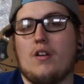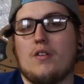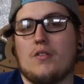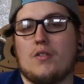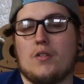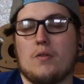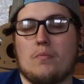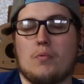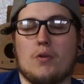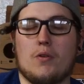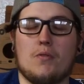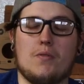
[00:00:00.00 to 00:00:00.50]

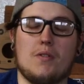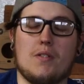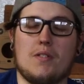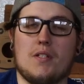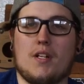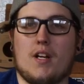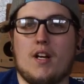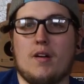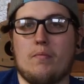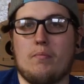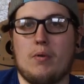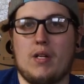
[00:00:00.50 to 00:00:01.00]
So Prusa is a
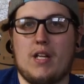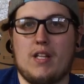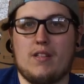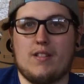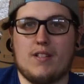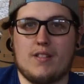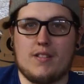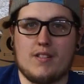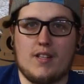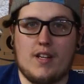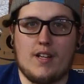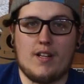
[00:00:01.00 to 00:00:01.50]
company
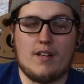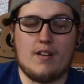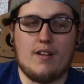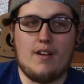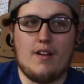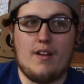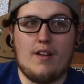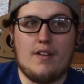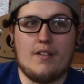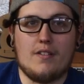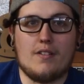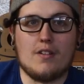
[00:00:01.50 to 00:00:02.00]
that's like
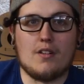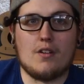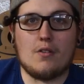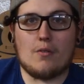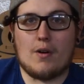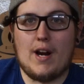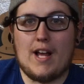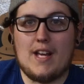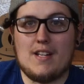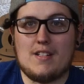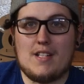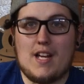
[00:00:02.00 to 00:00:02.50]
the
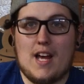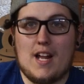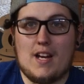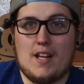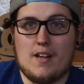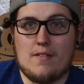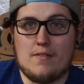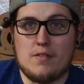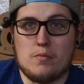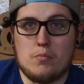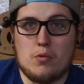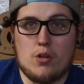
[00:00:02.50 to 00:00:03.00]
granddaddy
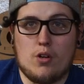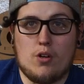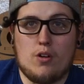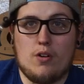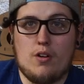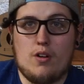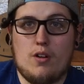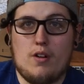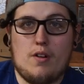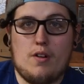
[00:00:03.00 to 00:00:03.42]
of them all.